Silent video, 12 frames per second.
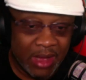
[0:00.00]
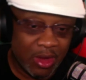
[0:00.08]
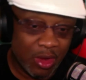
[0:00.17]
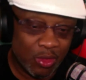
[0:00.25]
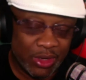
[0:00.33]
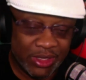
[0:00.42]

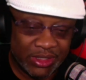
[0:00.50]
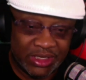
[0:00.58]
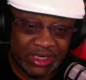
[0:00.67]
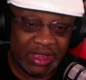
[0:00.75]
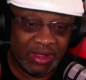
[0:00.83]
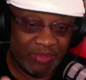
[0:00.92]
goal is to
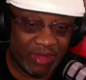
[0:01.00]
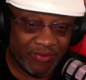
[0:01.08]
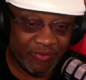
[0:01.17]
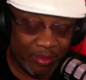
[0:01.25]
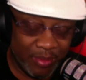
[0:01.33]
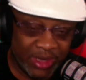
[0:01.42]
give
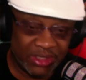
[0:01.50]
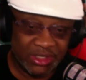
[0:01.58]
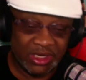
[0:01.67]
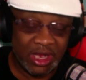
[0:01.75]
information.